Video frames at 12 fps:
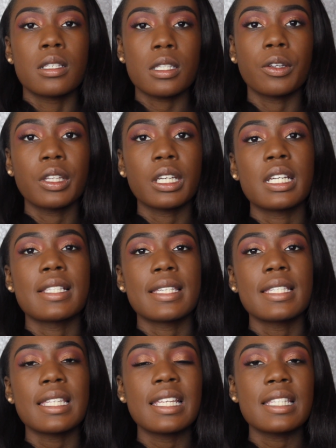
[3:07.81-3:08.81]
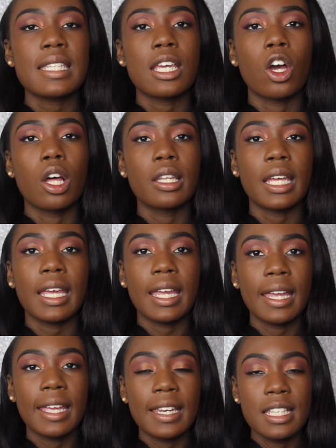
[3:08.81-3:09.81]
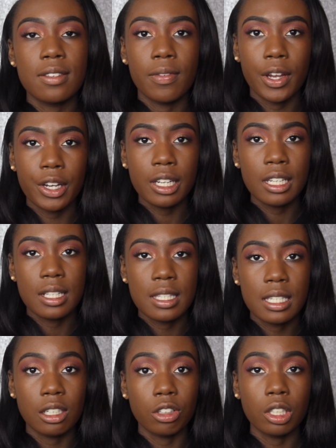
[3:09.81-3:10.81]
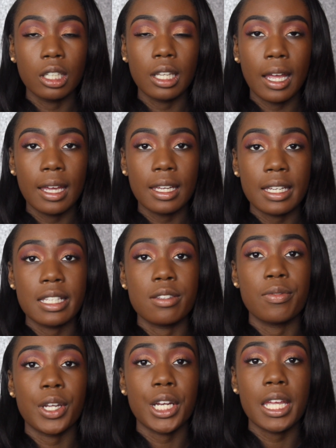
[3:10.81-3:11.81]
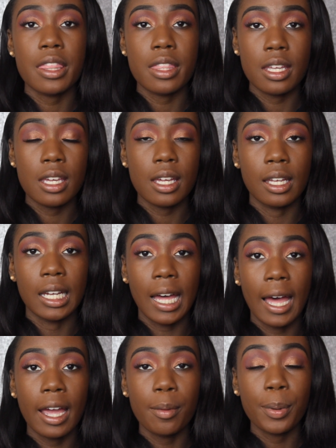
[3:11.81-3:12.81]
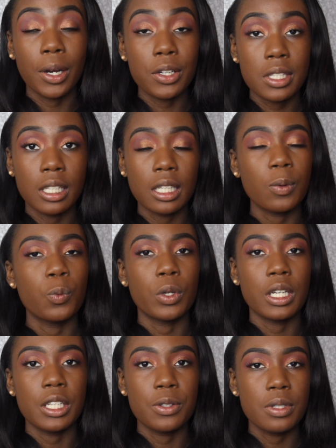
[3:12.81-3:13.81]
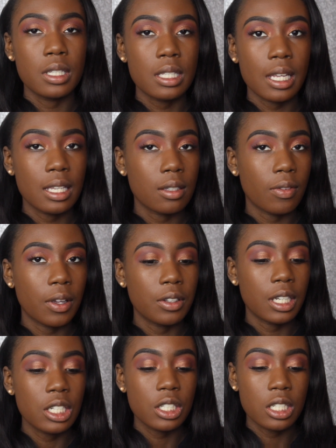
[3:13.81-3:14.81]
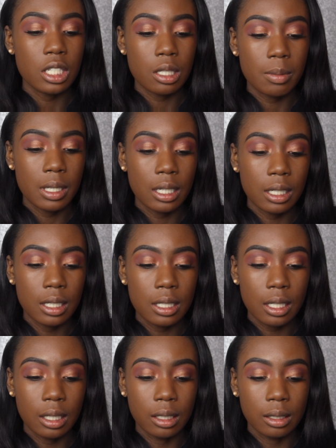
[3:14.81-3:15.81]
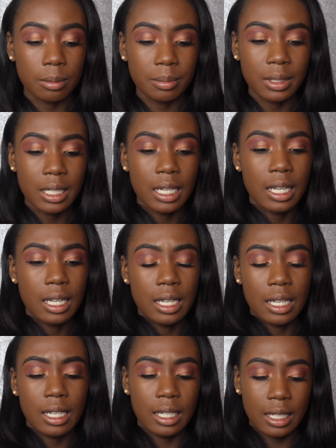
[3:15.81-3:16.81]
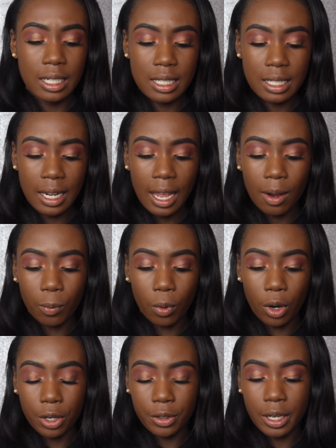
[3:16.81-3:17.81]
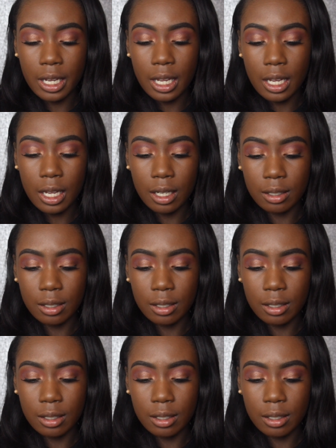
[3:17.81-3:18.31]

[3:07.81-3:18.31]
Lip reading: So the consistency on the hand is very concealer-like. It's very thick. I personally wouldn't use this as a foundation just because it's not watery.